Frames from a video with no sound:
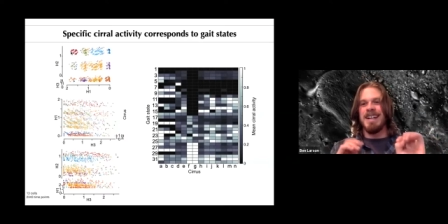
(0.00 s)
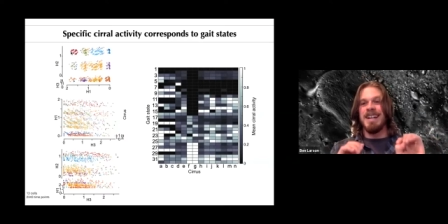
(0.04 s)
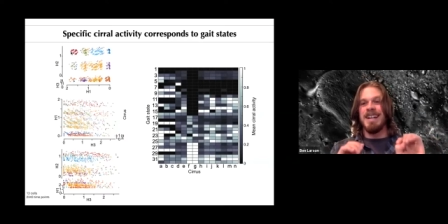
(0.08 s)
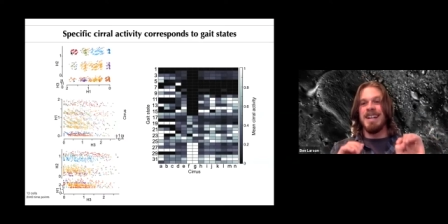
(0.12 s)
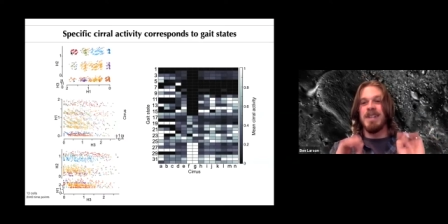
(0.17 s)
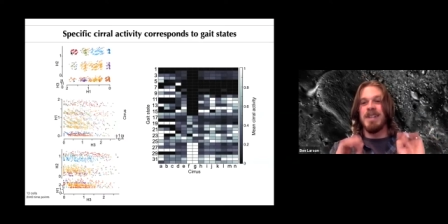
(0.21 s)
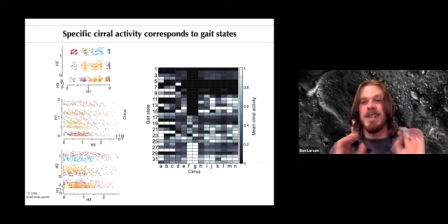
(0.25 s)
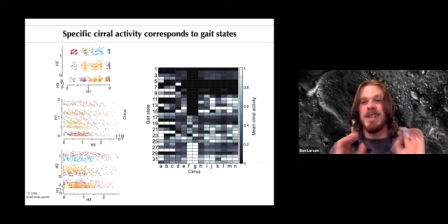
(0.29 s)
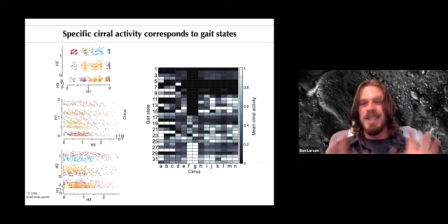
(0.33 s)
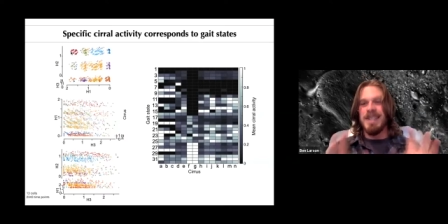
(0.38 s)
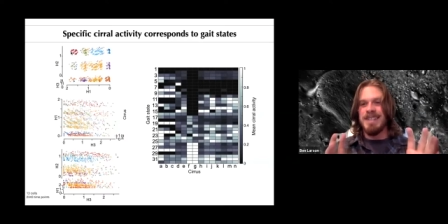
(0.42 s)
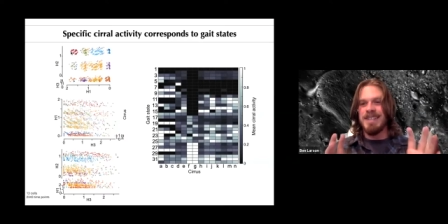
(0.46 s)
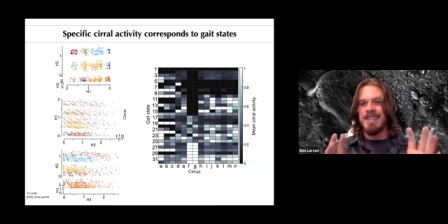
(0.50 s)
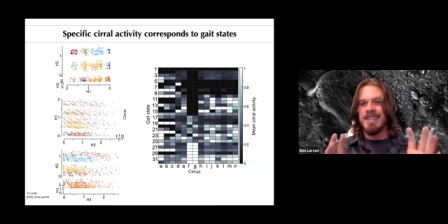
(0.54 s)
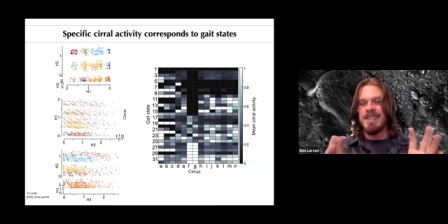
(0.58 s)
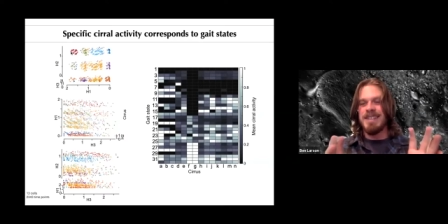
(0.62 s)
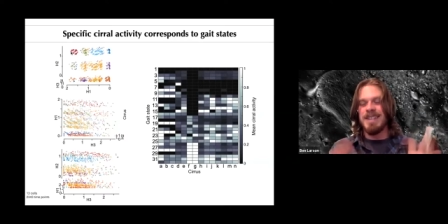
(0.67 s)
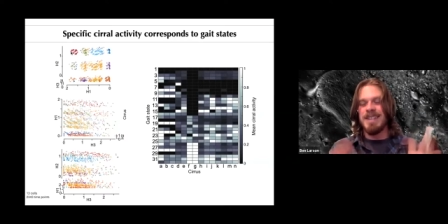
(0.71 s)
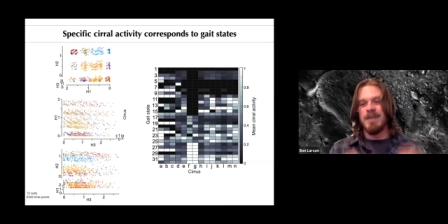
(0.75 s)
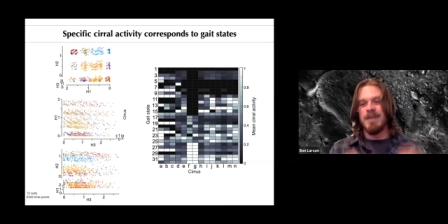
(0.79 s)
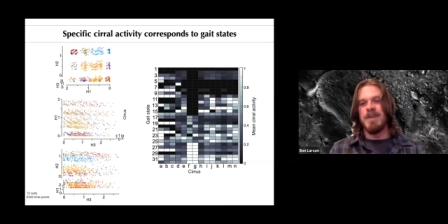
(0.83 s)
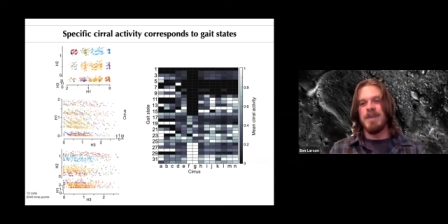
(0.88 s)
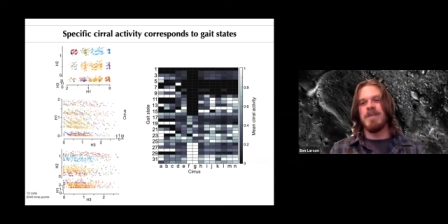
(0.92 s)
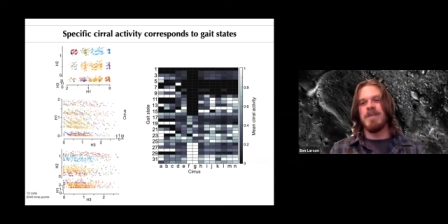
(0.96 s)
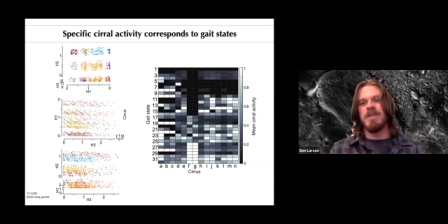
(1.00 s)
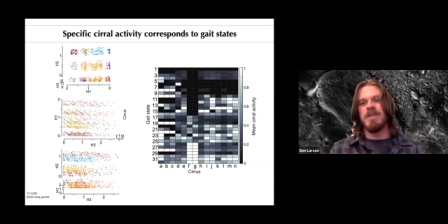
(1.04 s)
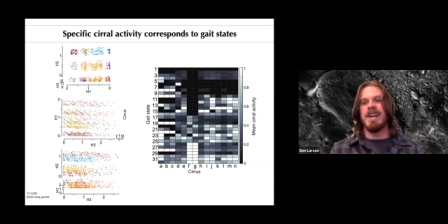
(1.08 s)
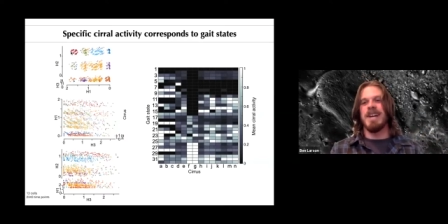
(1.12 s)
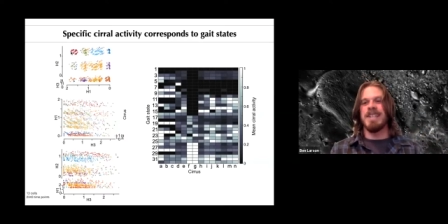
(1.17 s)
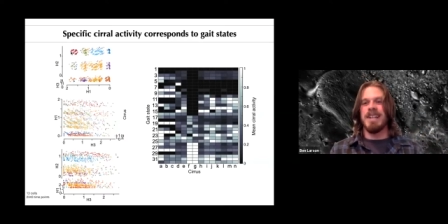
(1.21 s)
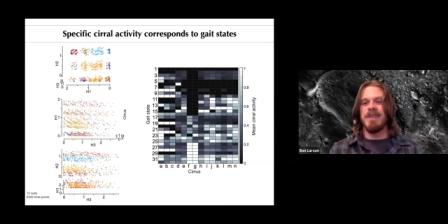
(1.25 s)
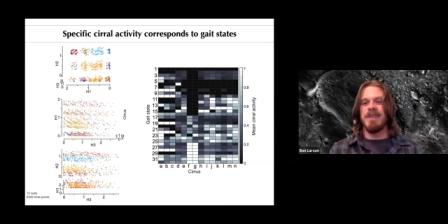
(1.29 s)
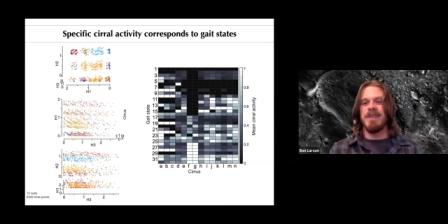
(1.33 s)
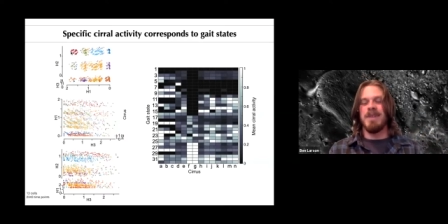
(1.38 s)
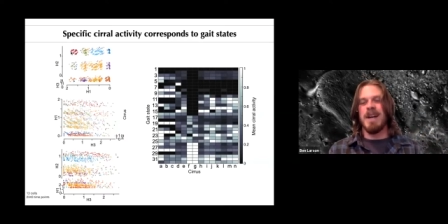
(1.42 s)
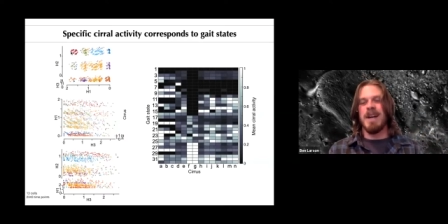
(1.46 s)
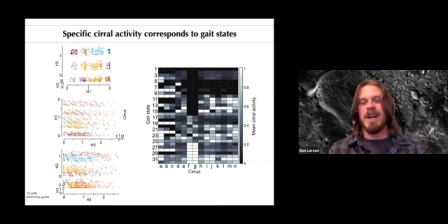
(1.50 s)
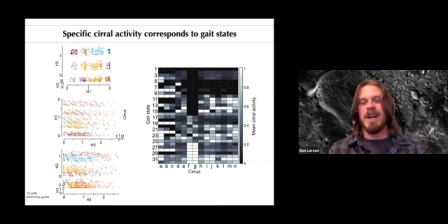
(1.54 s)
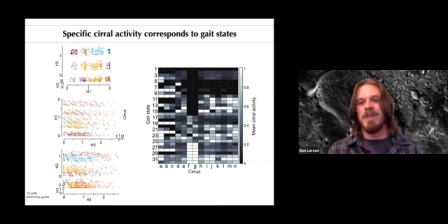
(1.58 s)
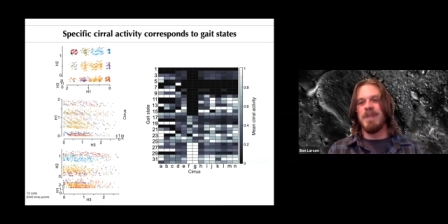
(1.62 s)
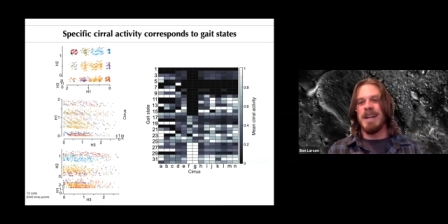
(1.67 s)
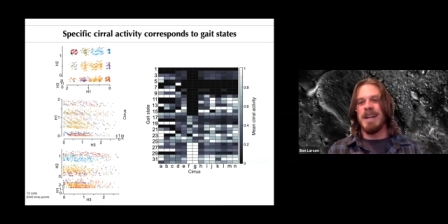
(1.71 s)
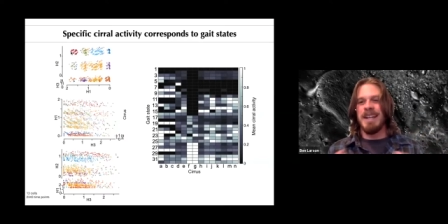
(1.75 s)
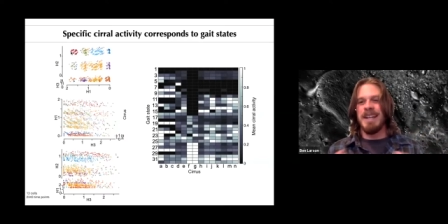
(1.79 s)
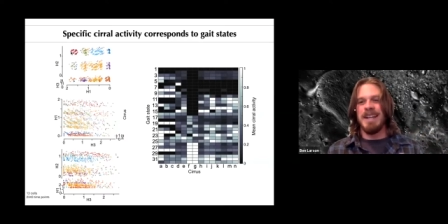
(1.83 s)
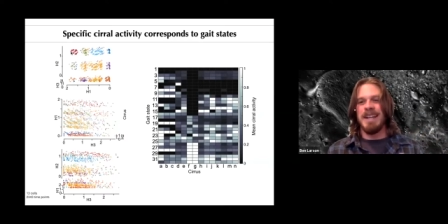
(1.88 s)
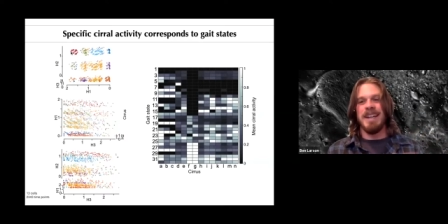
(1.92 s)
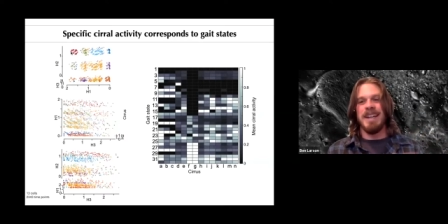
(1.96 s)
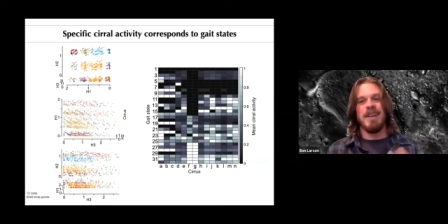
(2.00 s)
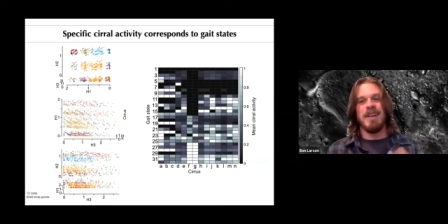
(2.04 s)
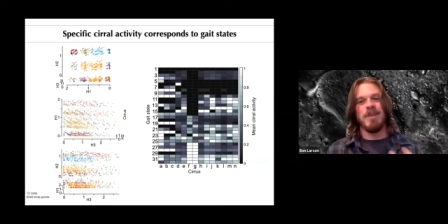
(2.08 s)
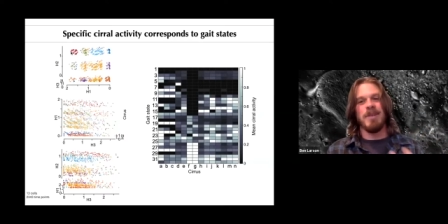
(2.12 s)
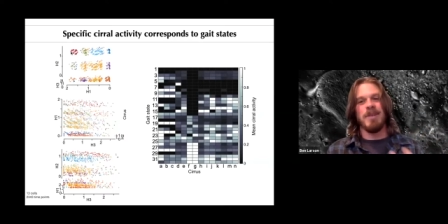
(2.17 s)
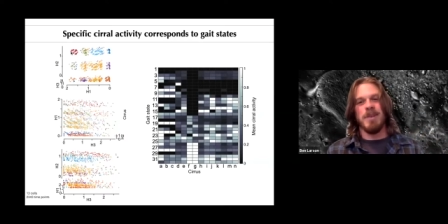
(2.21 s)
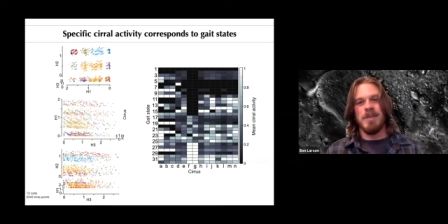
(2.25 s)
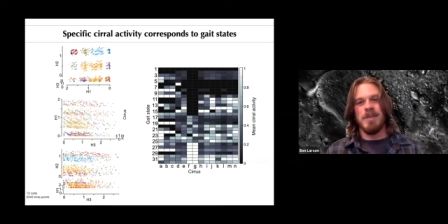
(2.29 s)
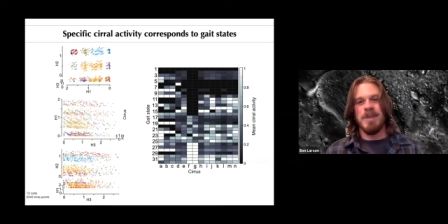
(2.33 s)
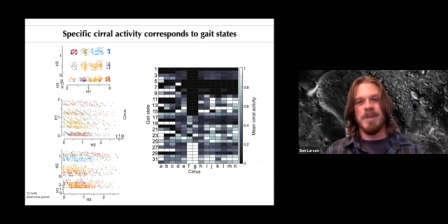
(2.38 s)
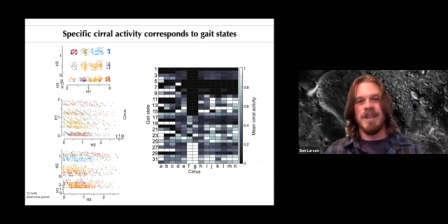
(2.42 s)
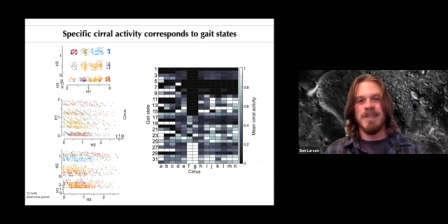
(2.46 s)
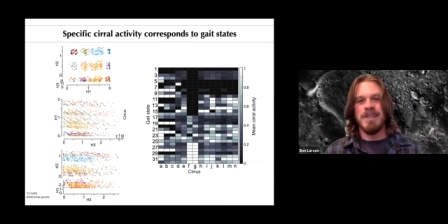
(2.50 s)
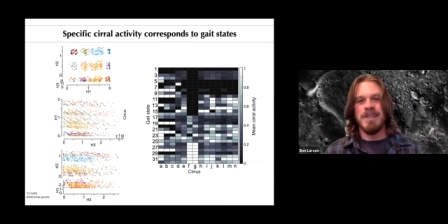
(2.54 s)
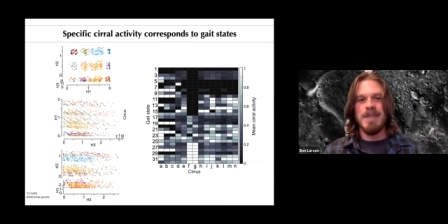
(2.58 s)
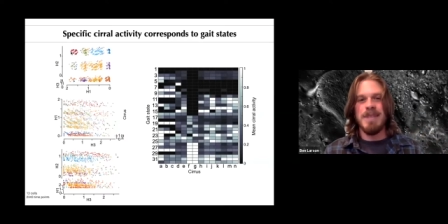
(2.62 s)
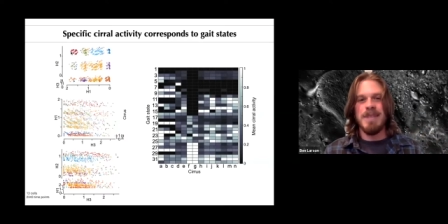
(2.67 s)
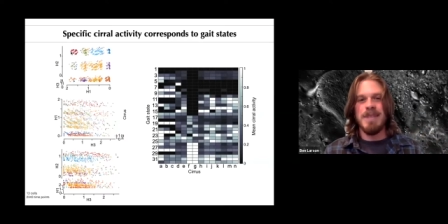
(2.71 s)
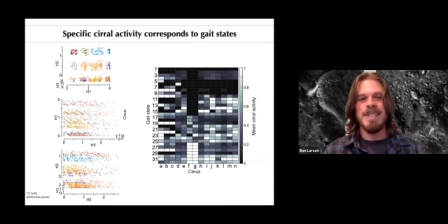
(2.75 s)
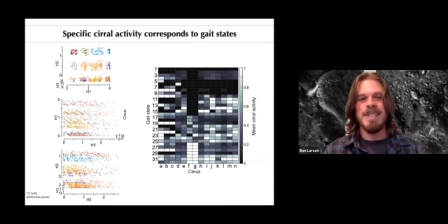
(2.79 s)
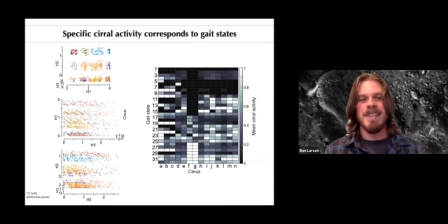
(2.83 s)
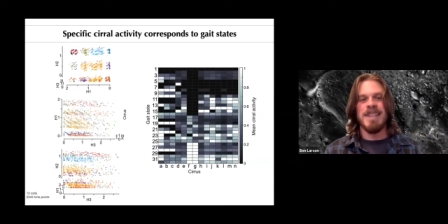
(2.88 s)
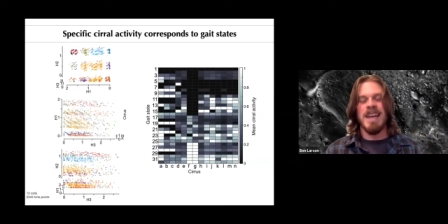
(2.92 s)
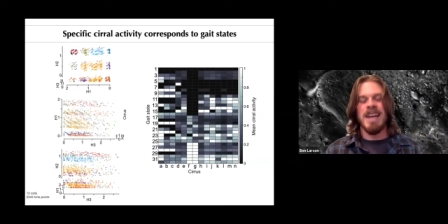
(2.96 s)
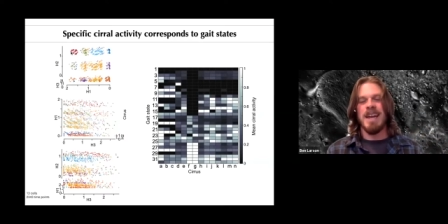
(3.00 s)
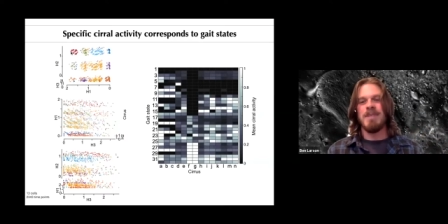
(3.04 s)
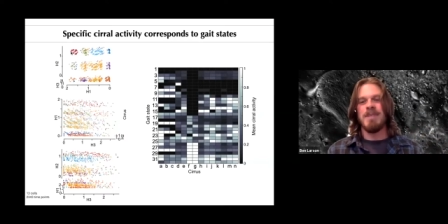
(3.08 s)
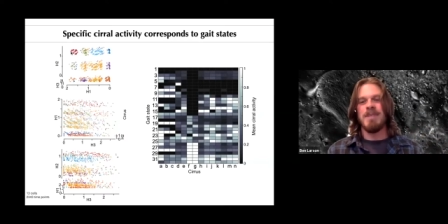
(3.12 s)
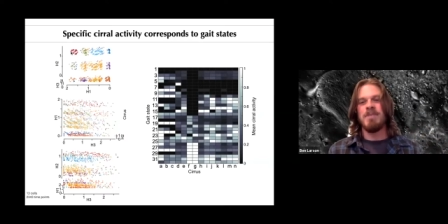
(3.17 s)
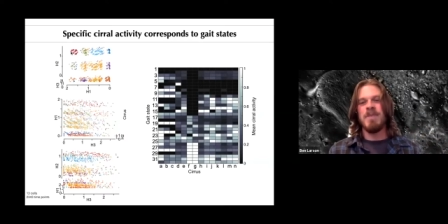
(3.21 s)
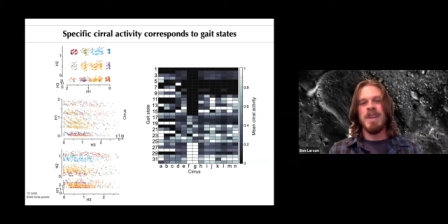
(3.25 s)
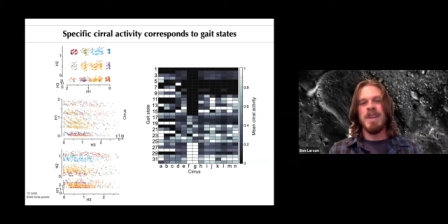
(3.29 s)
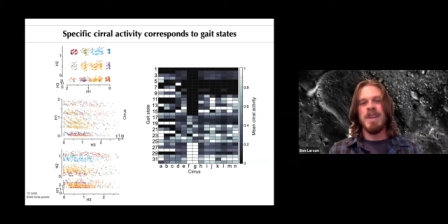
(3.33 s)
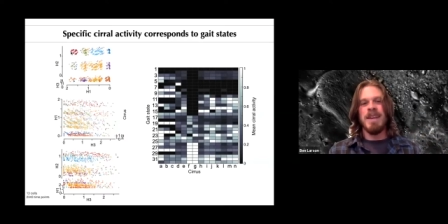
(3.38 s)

clusters that we've identified by an algorithm called dbScan.